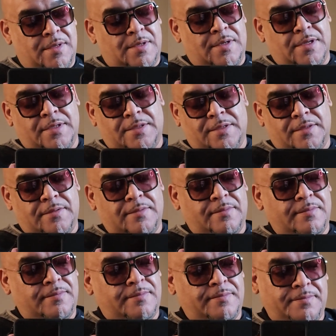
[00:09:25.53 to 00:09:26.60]
Listen,
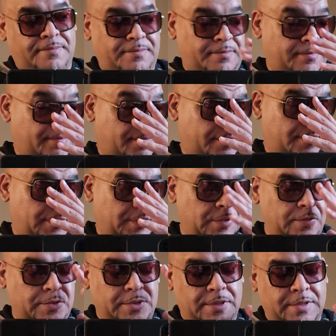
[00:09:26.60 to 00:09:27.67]
for
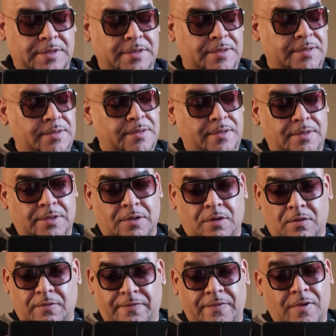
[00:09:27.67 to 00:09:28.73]

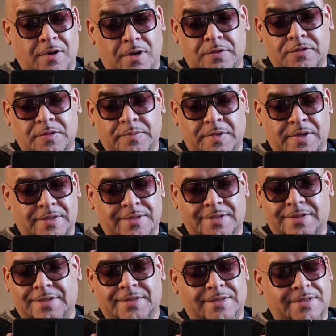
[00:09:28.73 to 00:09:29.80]
$100,
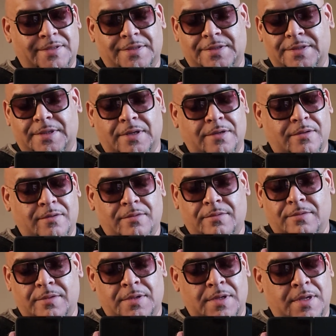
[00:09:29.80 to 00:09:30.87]
this is a steal.
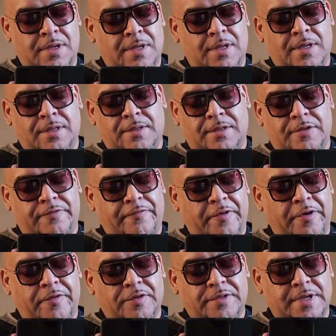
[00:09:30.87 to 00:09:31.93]
This
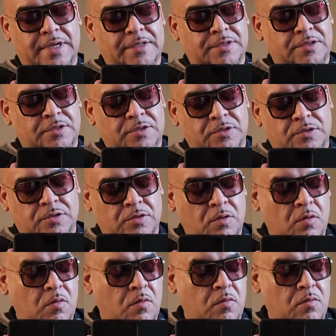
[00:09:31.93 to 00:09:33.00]
fragrance has
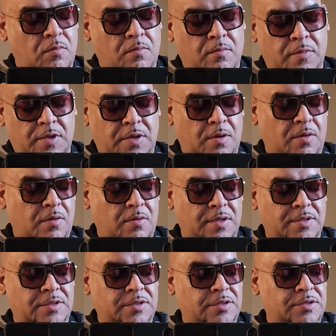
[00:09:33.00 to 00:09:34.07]

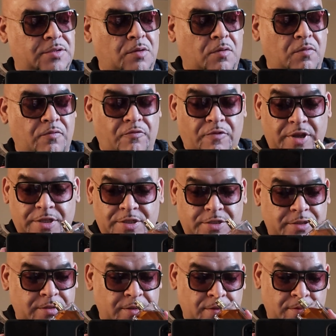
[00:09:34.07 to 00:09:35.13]
it's so rich.